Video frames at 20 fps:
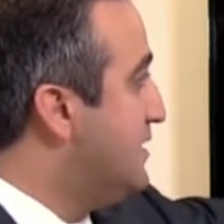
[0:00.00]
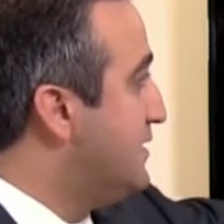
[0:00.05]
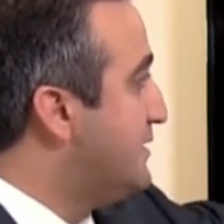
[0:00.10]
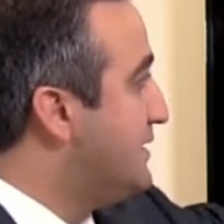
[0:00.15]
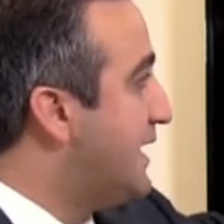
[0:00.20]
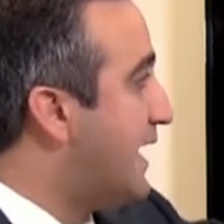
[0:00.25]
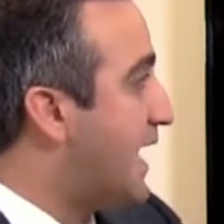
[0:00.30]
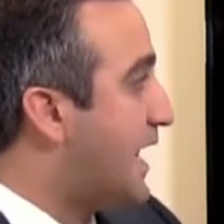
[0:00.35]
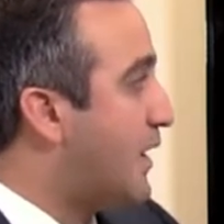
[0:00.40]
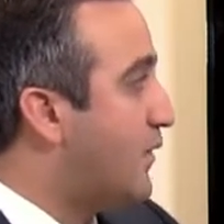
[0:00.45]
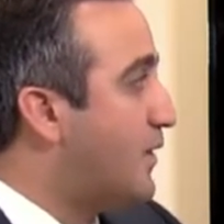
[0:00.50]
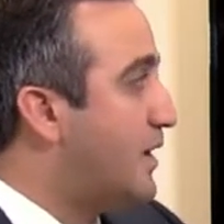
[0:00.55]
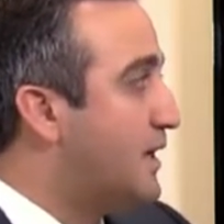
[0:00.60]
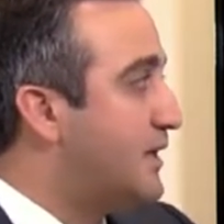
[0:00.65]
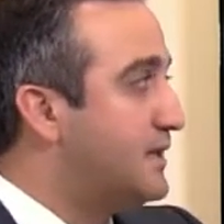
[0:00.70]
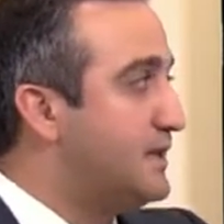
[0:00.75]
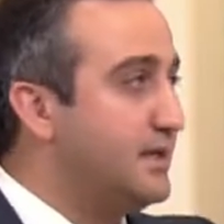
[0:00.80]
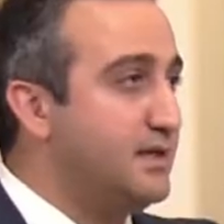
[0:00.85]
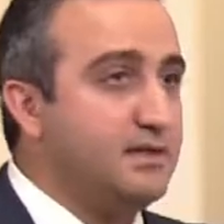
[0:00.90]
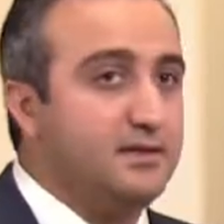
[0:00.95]
the
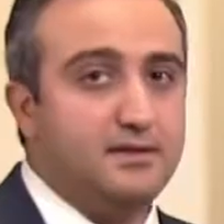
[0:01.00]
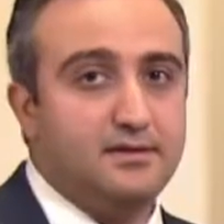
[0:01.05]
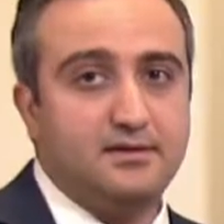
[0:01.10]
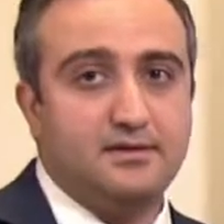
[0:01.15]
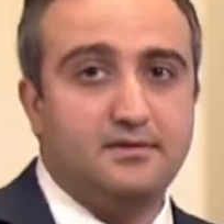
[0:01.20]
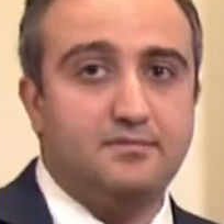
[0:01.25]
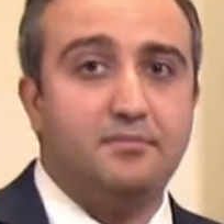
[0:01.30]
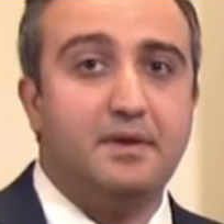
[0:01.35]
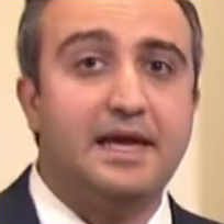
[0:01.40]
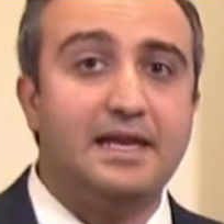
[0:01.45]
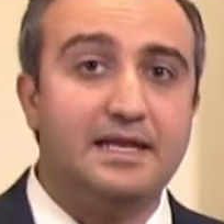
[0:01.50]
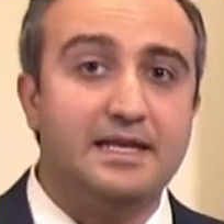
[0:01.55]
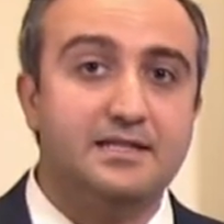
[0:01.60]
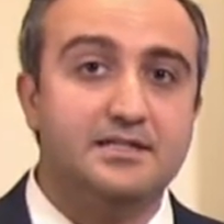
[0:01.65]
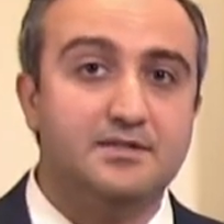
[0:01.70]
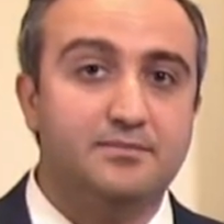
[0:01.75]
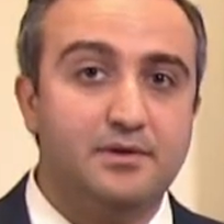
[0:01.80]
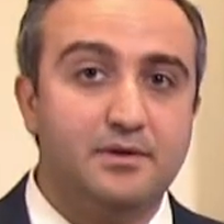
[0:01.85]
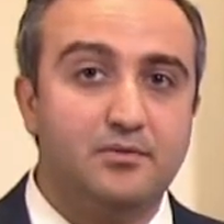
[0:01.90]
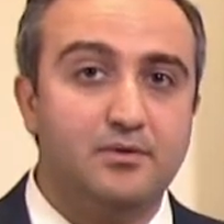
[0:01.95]
area that may need to be